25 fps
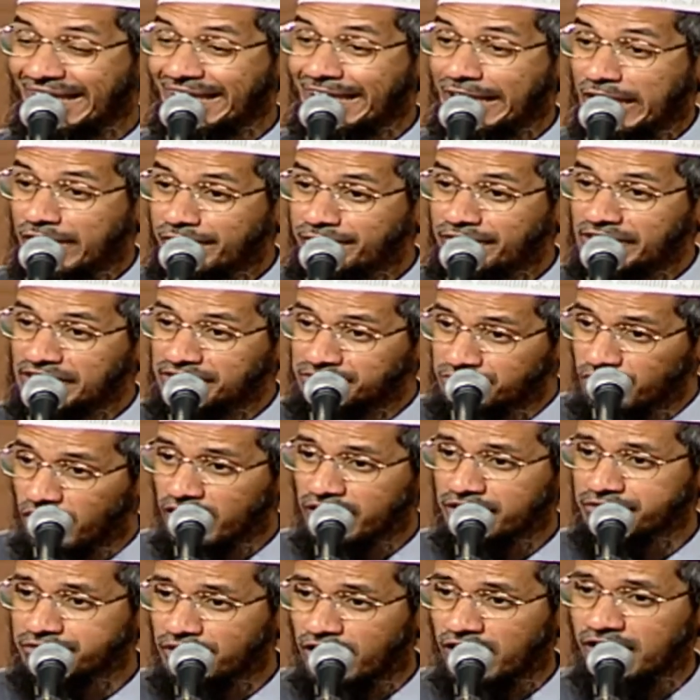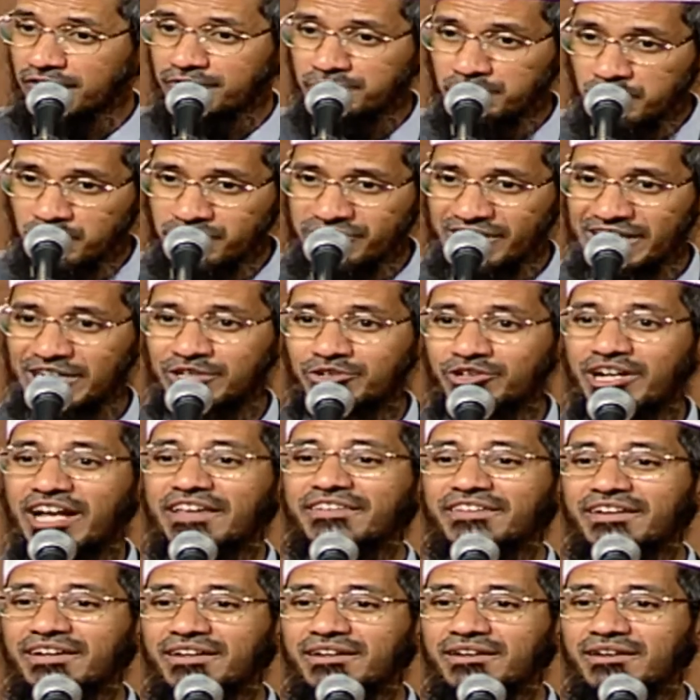If it's not solved mutually
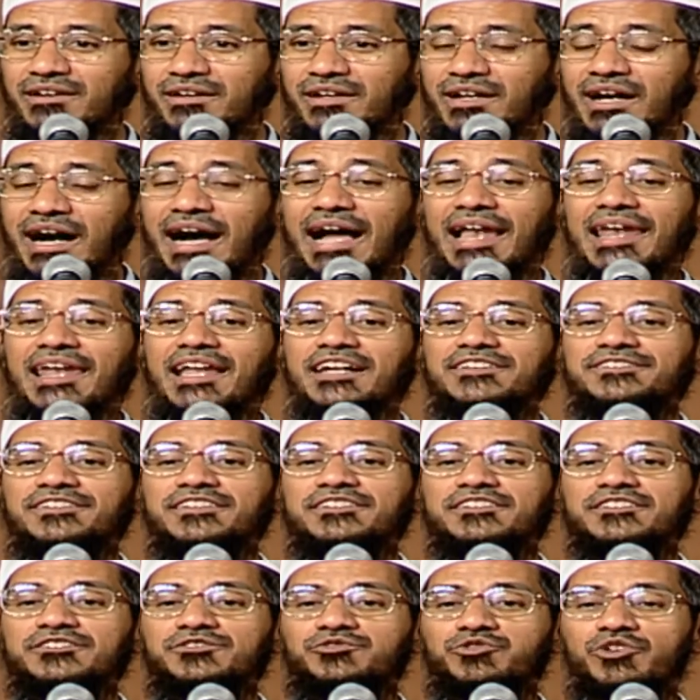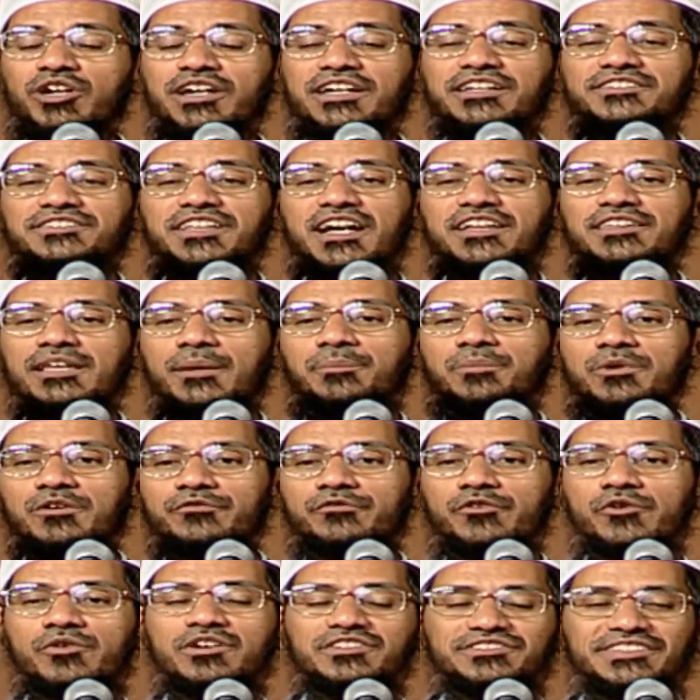together, Allah says in Surah Nisa chapter
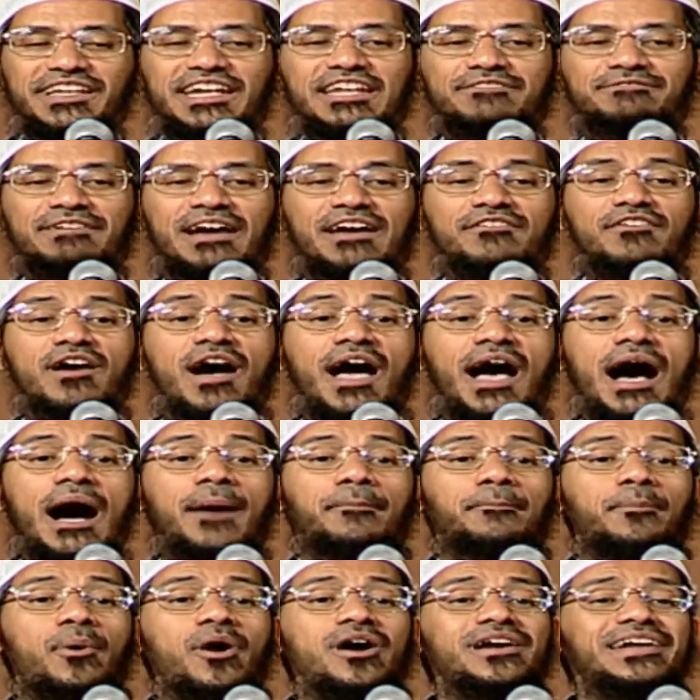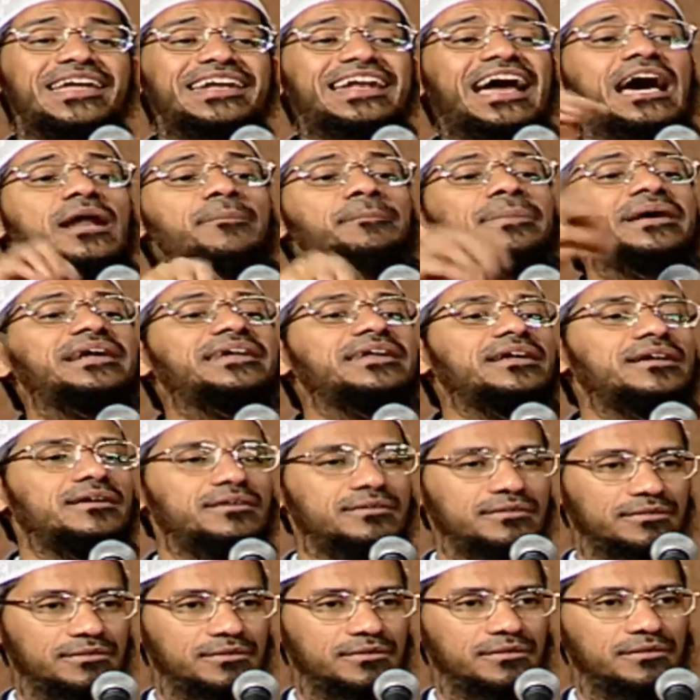4 verse 35, appoint an
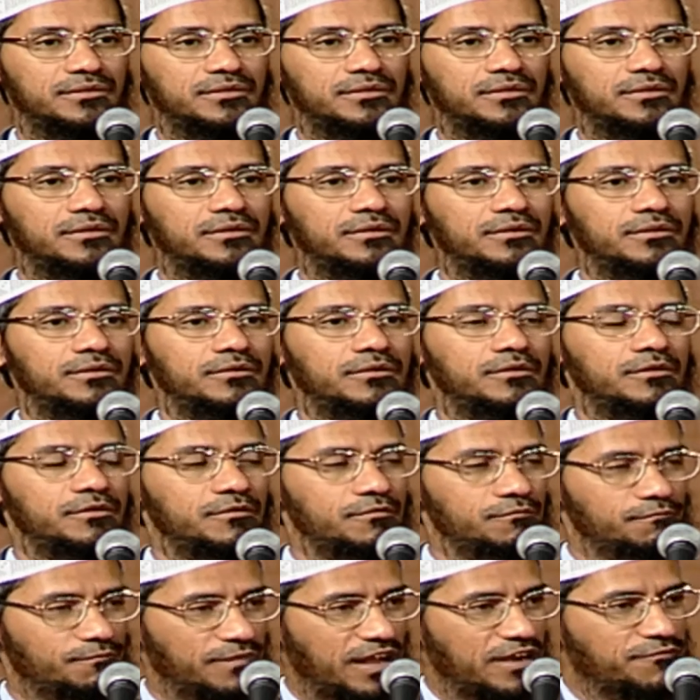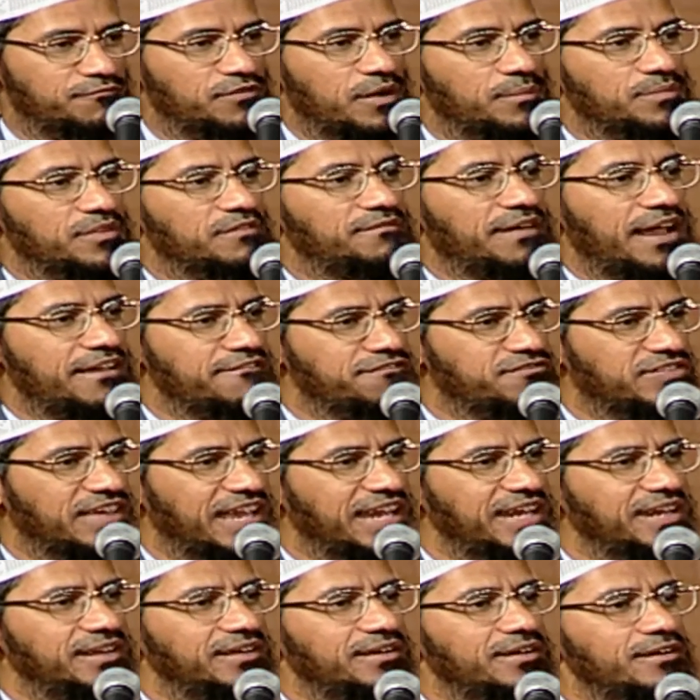arbiter, one from the wife's
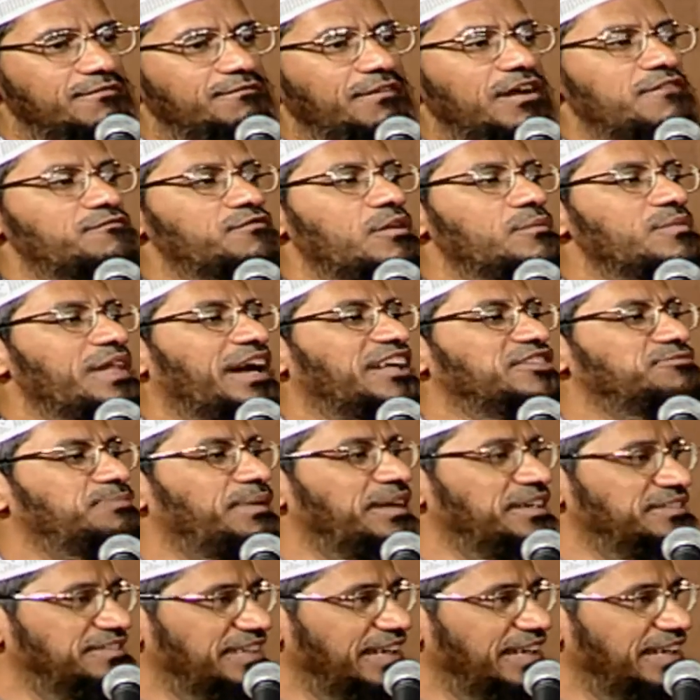side, one from the husband's